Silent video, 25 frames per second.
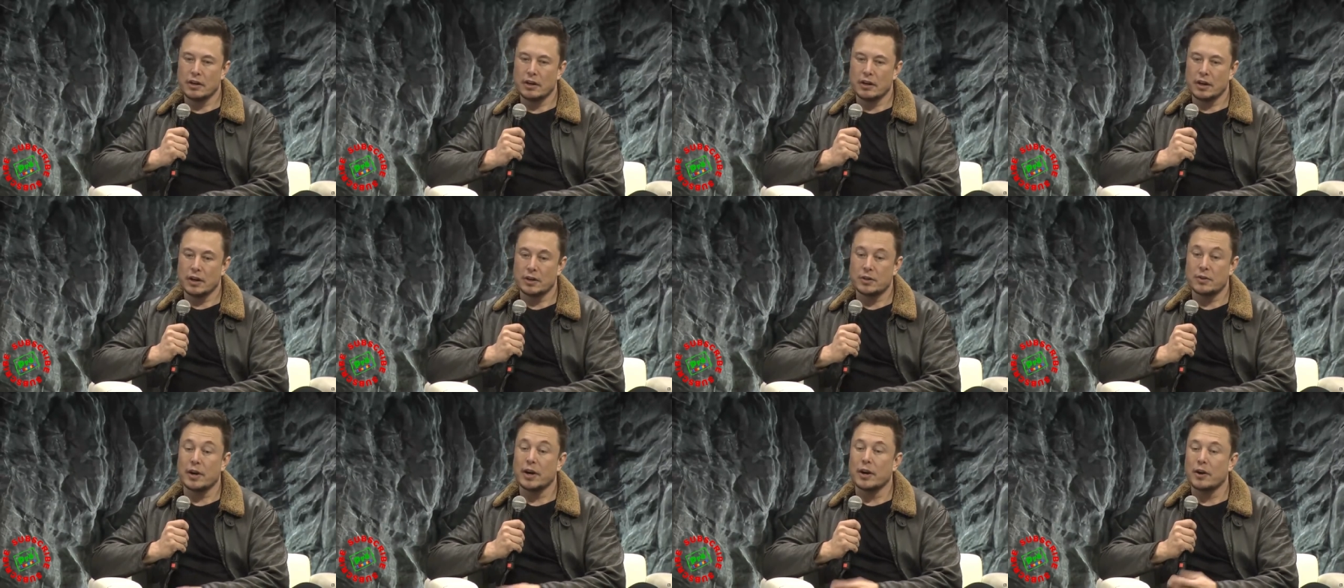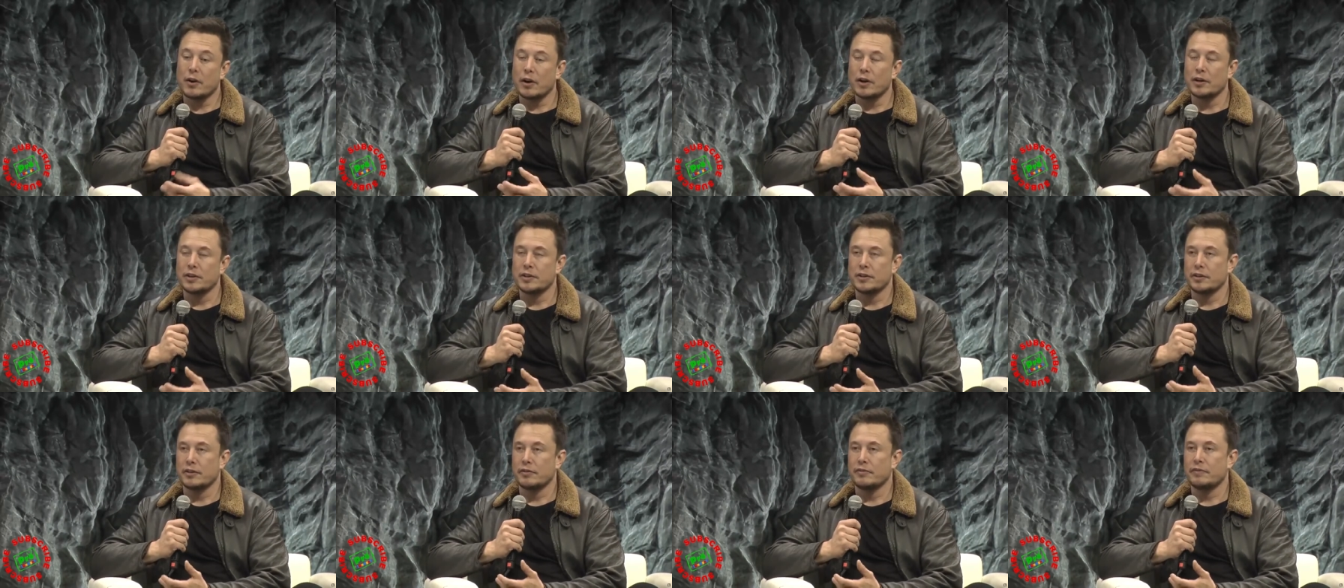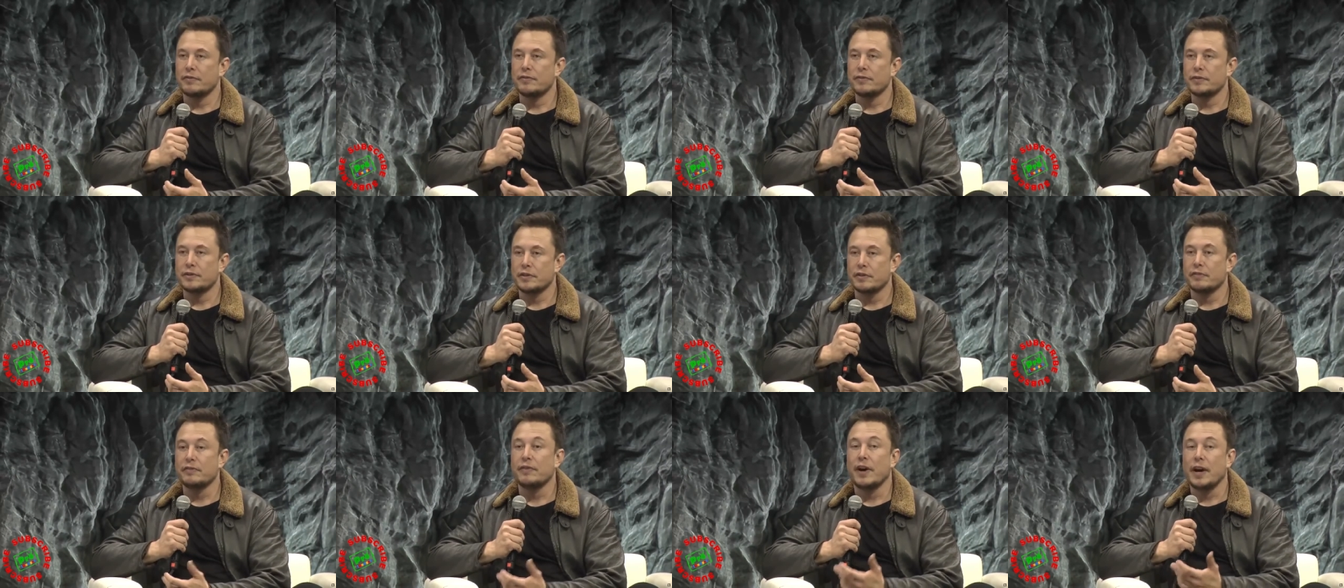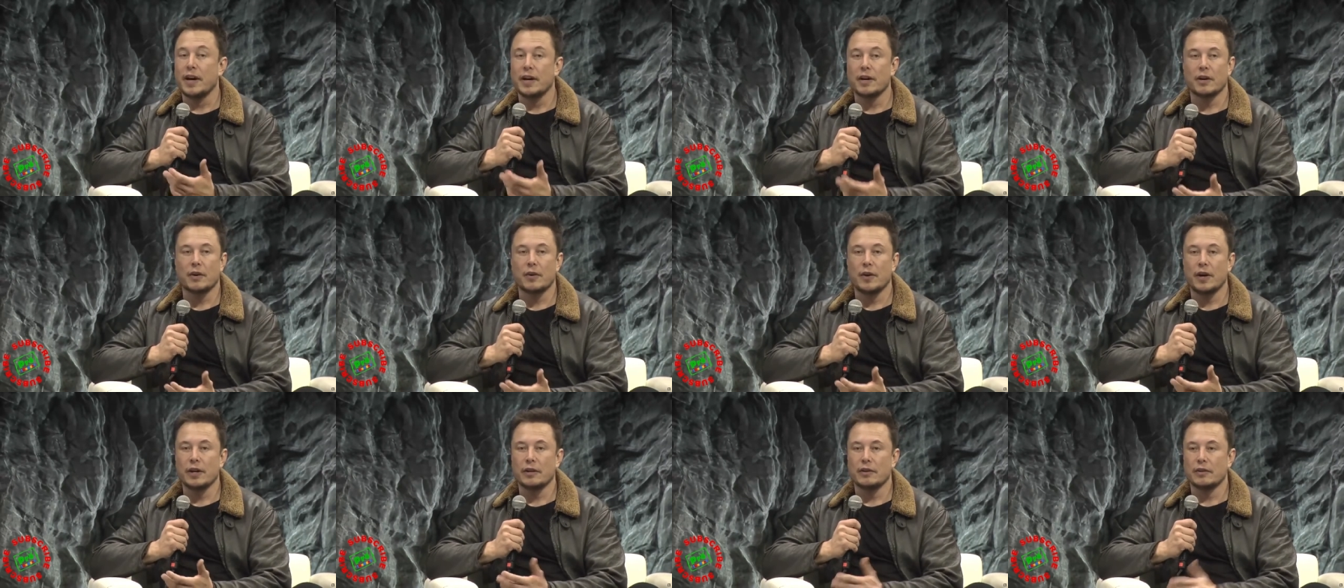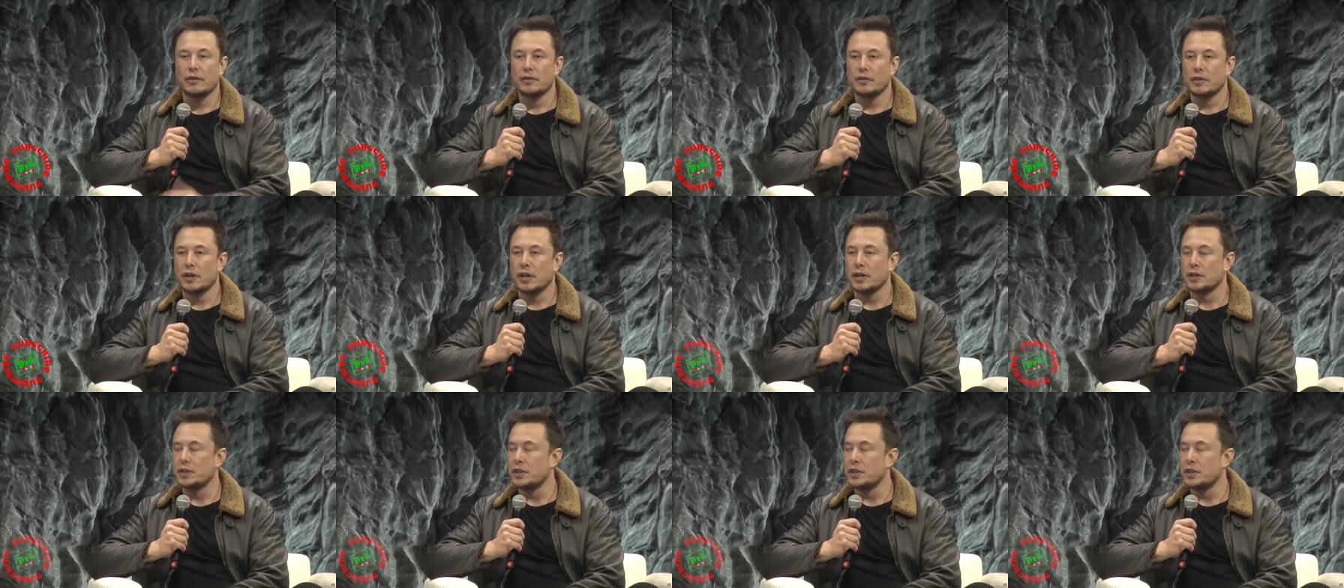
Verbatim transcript: I tried hard to, to find a great uh,